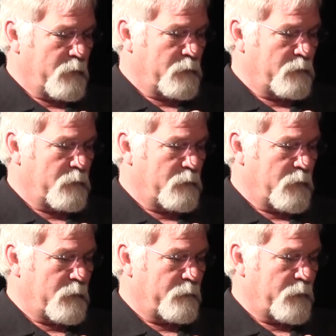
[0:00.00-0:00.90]

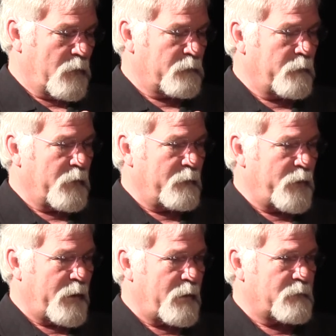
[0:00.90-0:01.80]
to um, ultimately
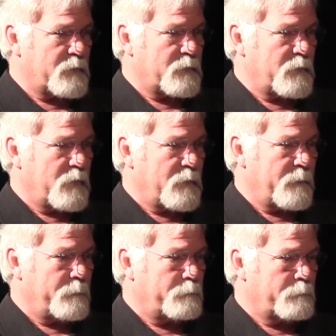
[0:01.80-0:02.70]
pass um,